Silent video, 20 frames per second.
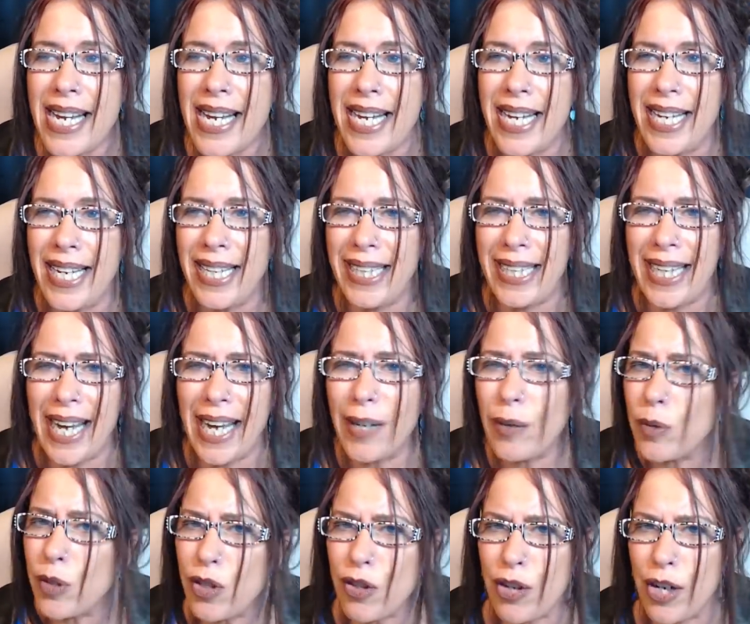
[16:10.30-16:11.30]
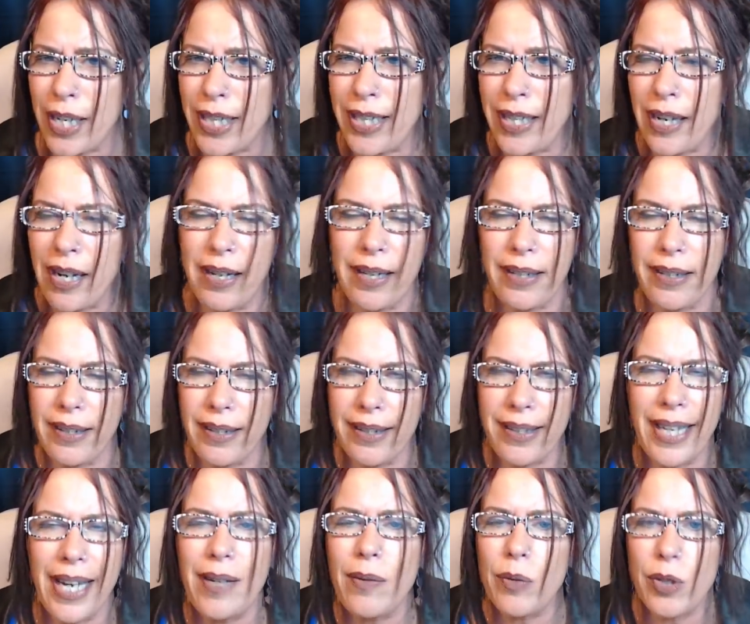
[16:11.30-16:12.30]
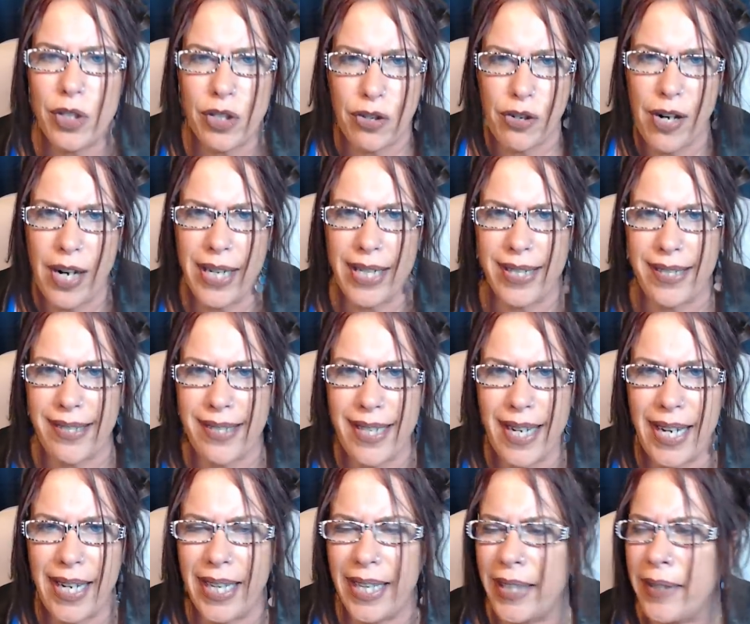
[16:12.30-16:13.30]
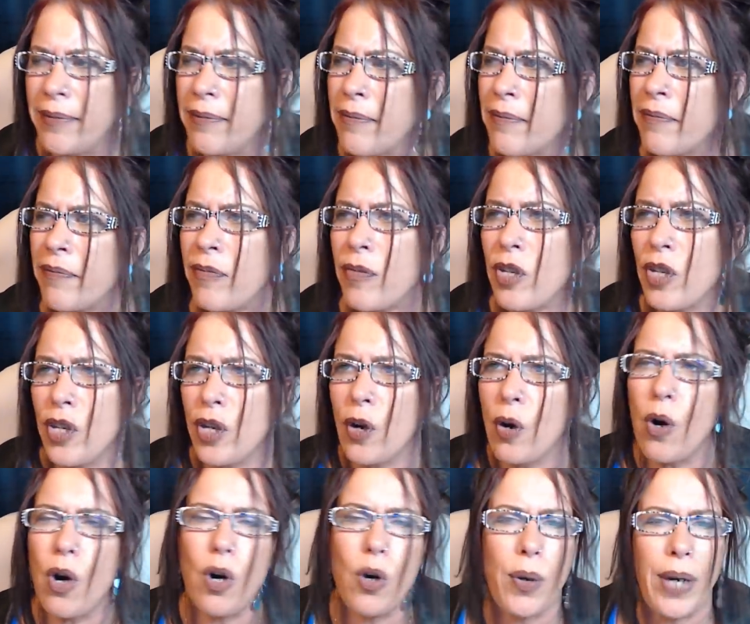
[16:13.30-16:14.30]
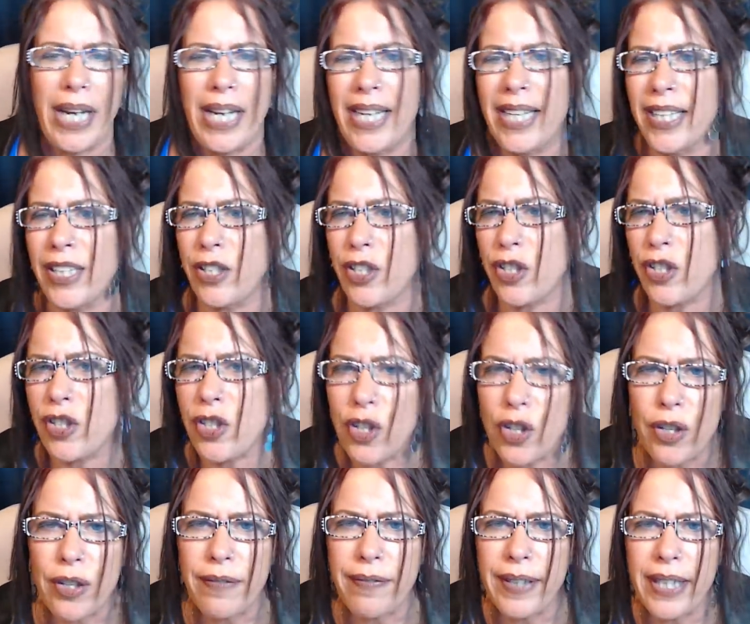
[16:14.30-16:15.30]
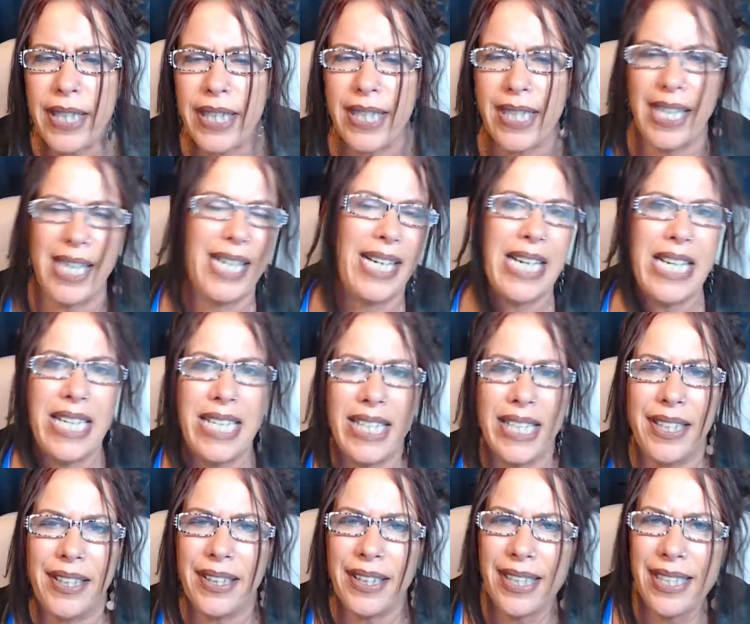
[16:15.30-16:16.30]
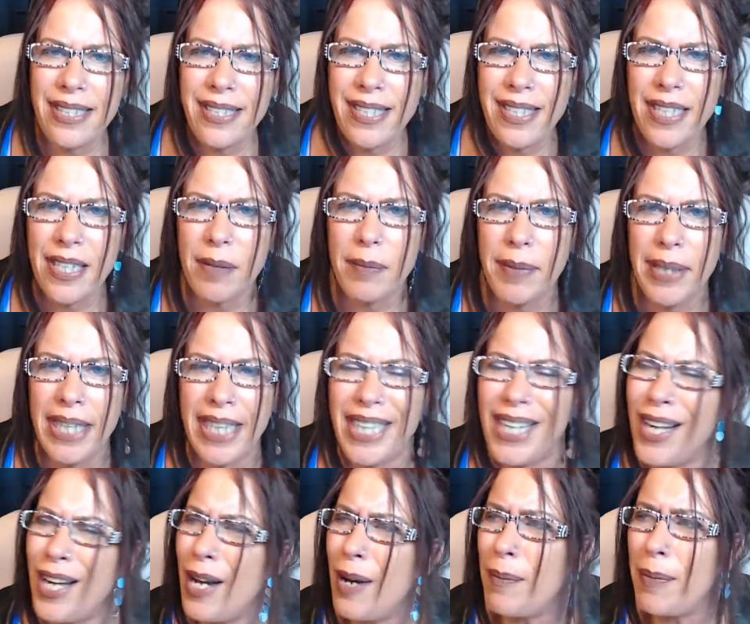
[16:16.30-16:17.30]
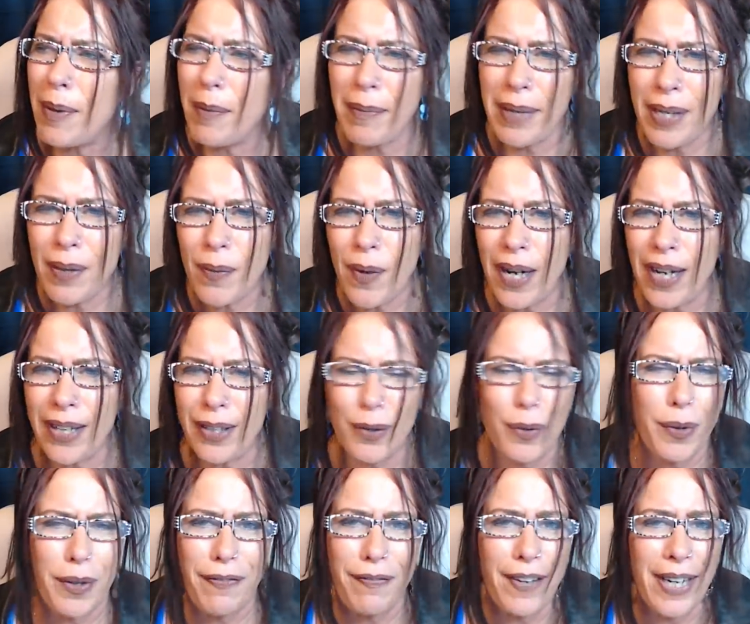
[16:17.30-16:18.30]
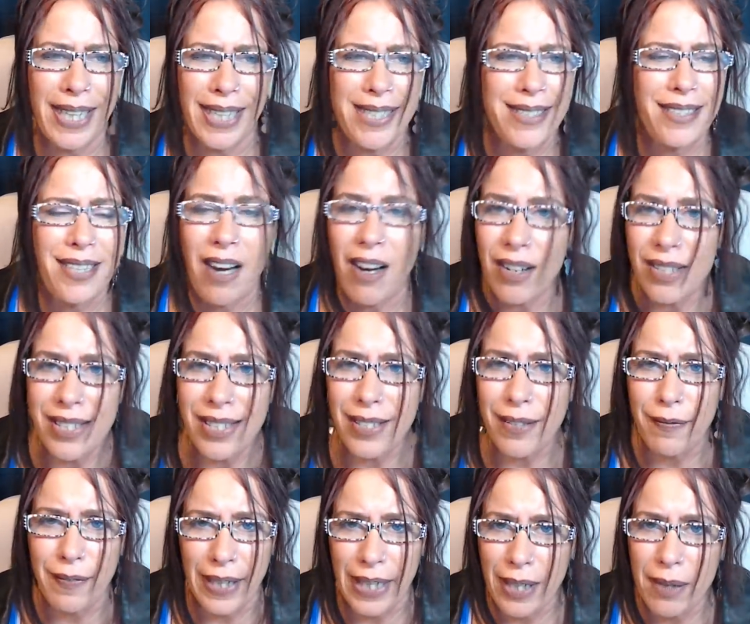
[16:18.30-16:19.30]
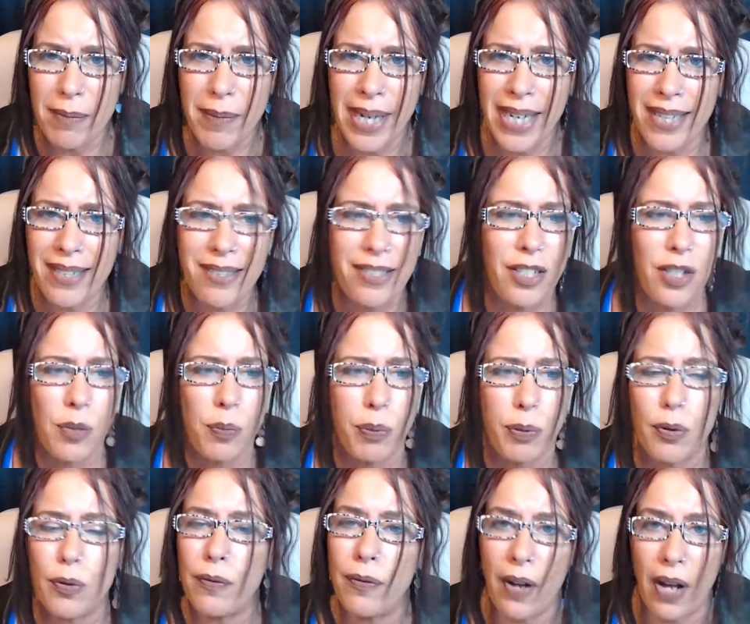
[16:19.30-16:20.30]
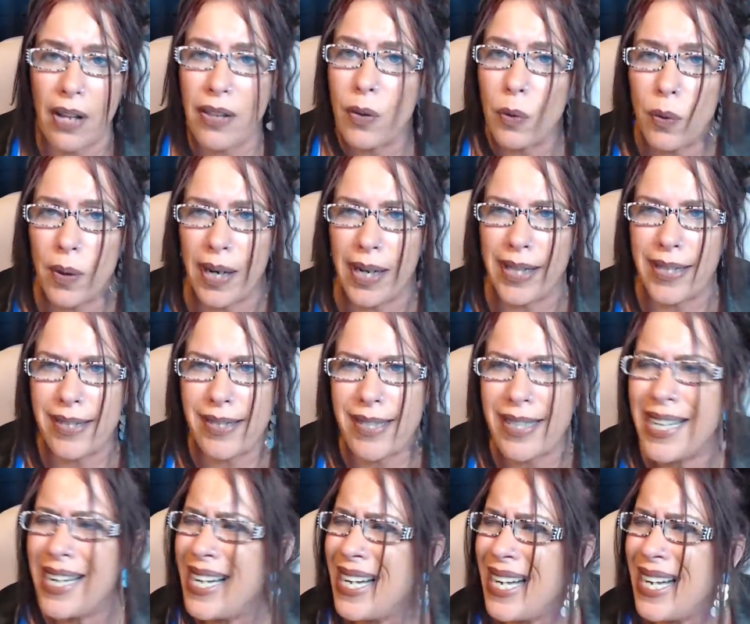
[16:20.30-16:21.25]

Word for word: and Ken was trying to, uh, Len was trying to say, you know, oh, he didn't deserve it and he didn't listen to me. But meanwhile, there were fucking tons of emails to prove otherwise.